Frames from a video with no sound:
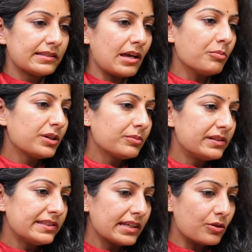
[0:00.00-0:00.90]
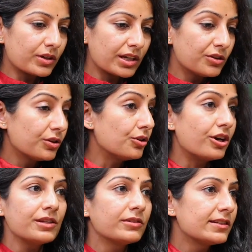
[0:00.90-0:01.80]
Some people say, okay, you're
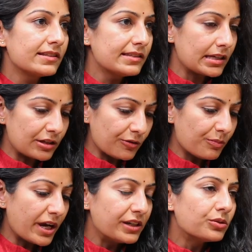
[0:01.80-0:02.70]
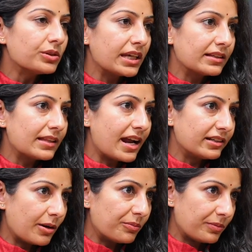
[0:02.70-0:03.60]
not even in the state of mind to take
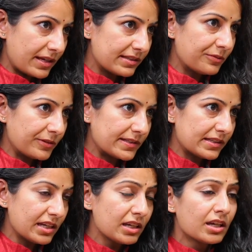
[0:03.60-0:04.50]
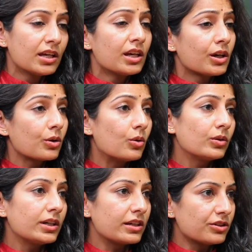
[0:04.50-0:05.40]
that up as the first thing. Go
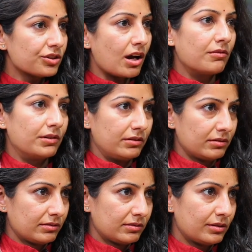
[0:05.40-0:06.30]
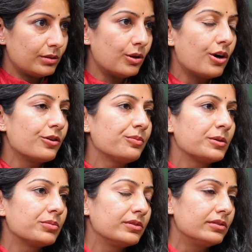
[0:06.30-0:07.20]
take a shower. A lot of
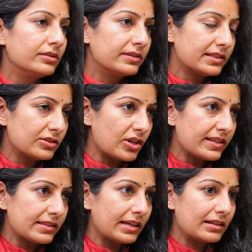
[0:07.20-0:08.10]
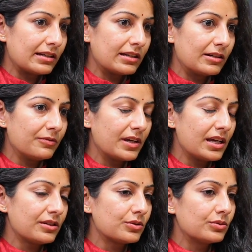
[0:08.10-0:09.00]
people suggest that a
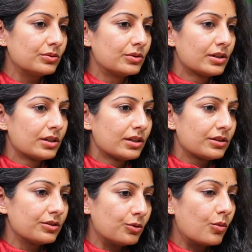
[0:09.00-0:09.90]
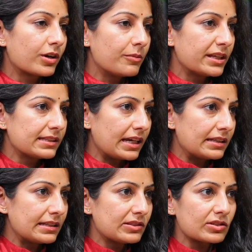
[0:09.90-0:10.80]
way to, overcome
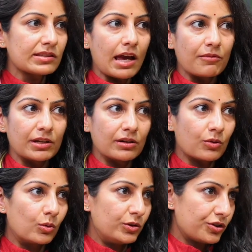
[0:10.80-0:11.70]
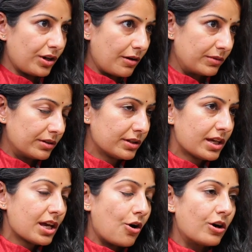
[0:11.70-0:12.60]
anxiety is just having a cold shower,
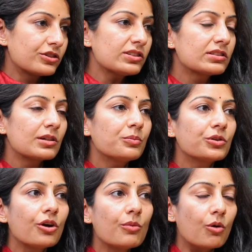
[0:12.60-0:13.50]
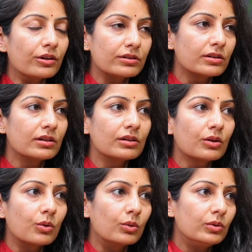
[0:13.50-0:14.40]
or just dip your water in a
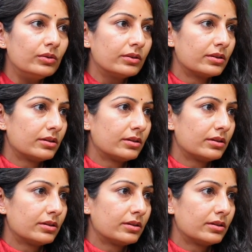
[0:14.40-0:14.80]
cold,